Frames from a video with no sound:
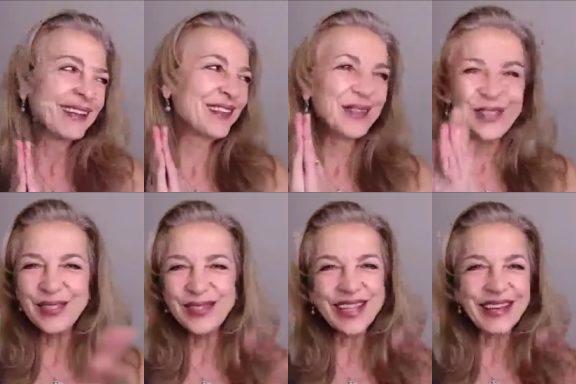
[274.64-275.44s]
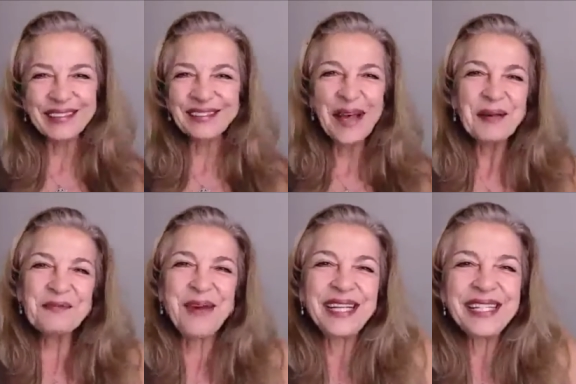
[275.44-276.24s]
Don't you love
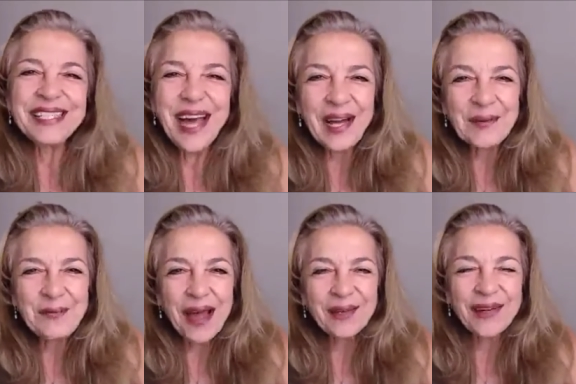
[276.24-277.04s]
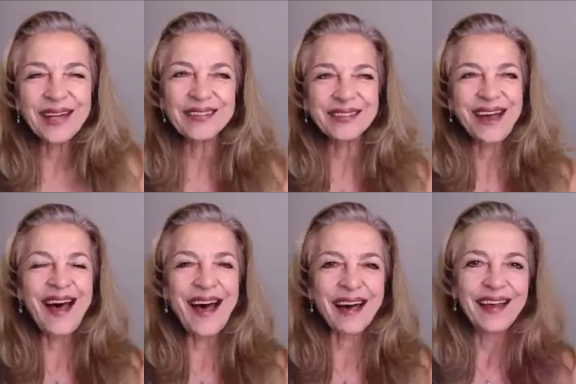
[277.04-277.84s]
my entire background?
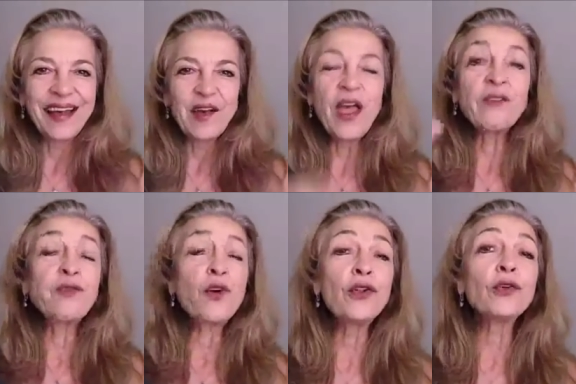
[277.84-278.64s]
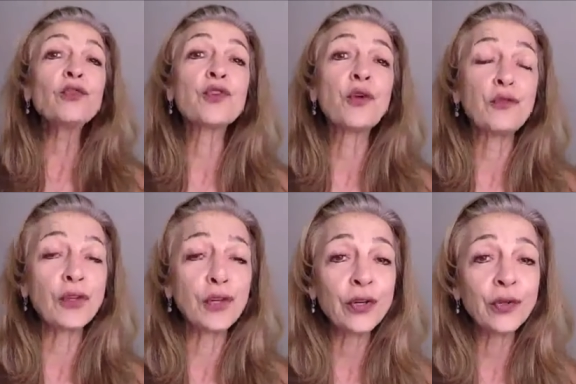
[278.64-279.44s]
Ah, and for those of
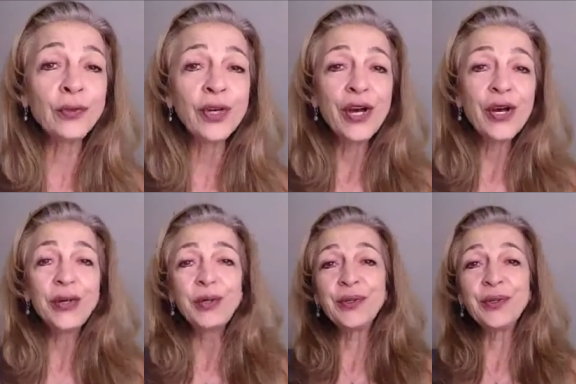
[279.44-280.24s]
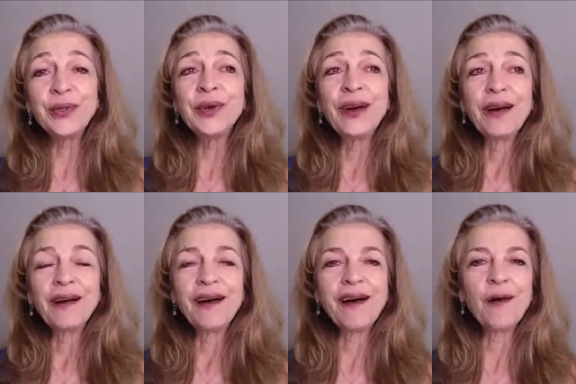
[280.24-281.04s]
you who
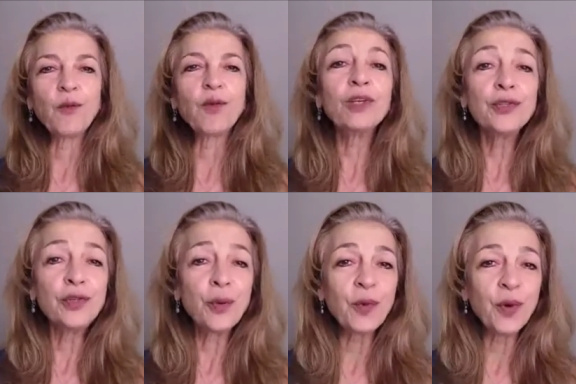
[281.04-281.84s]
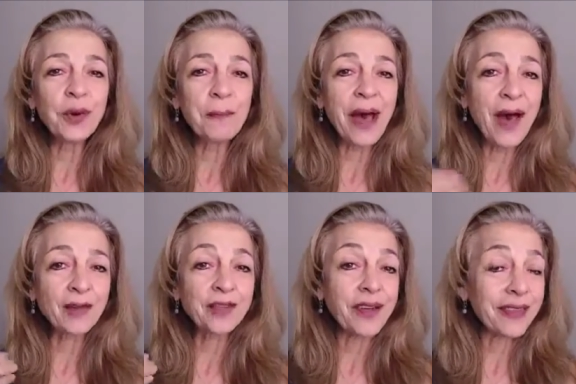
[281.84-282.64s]
uh, want to know more
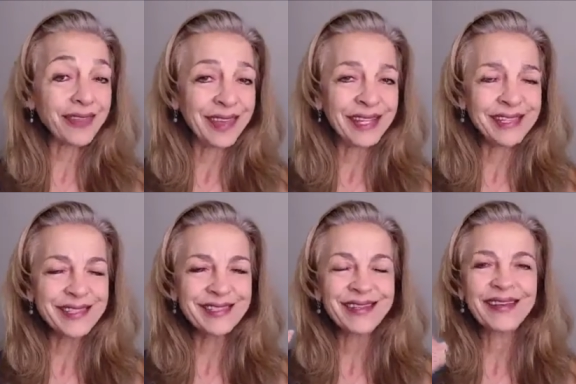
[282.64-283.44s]
about this,